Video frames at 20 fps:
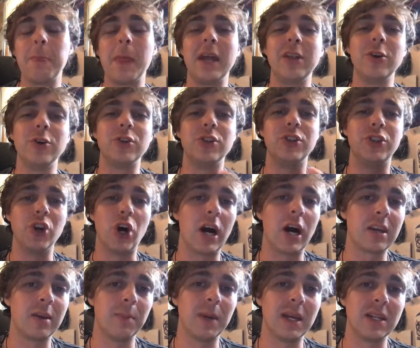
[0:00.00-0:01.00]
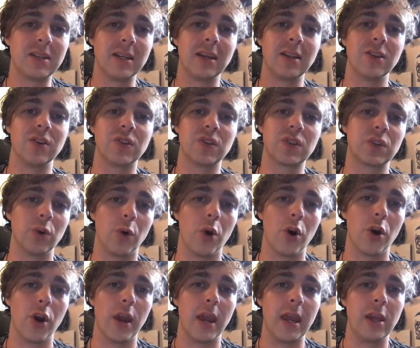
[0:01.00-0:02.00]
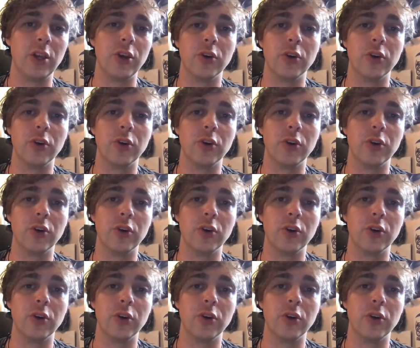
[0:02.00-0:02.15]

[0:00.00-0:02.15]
And you're documenting the story.